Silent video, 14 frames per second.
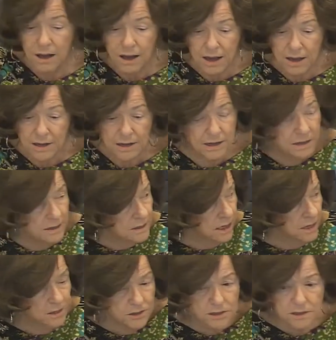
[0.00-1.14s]
Any
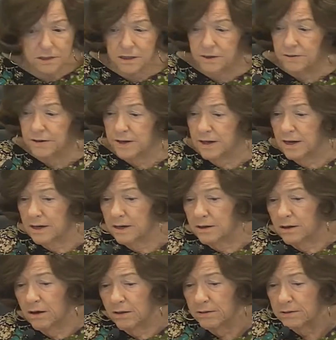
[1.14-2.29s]
discussion? Hearing none.
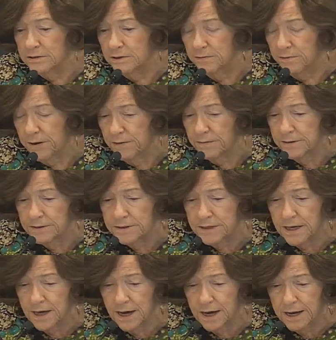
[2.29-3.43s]
All those in favor
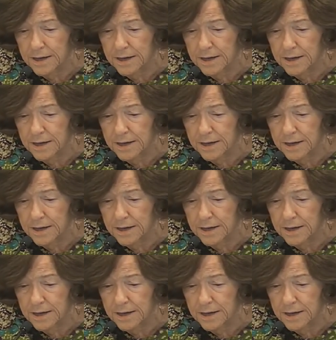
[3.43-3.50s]
say aye.